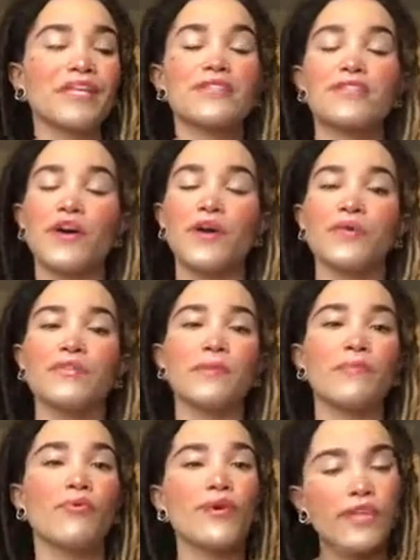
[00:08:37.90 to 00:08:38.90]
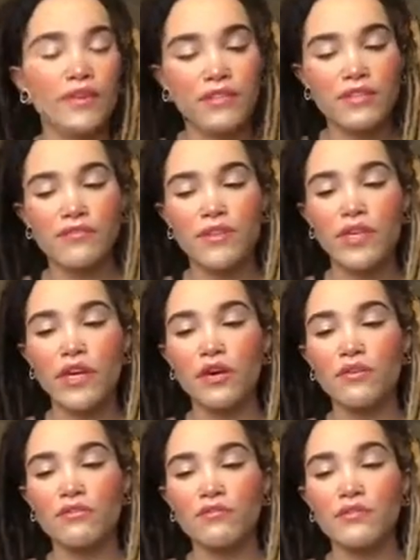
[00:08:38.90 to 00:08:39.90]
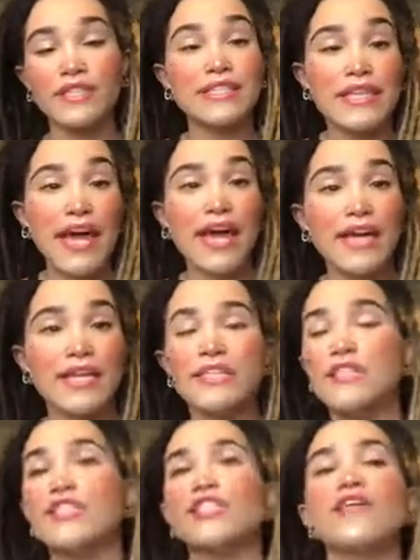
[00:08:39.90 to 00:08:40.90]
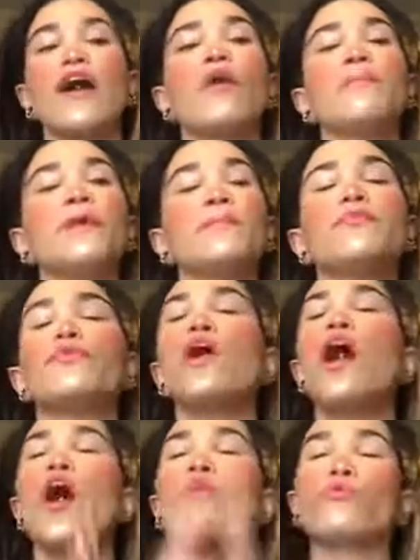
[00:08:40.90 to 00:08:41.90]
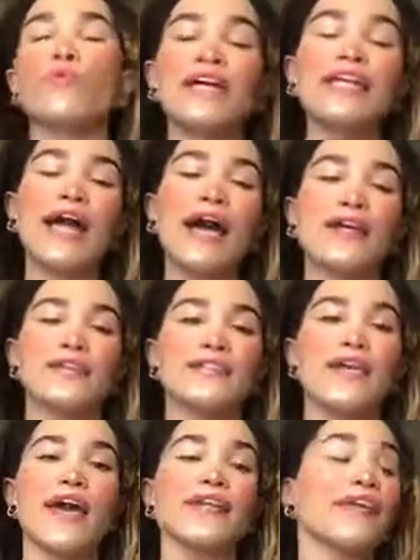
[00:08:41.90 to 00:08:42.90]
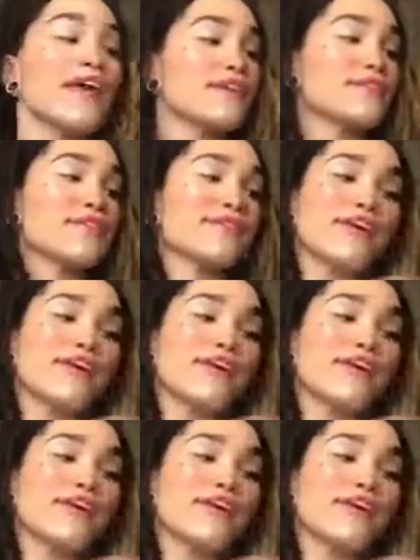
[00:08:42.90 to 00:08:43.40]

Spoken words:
So the point of this video today is to just help people realize that yes,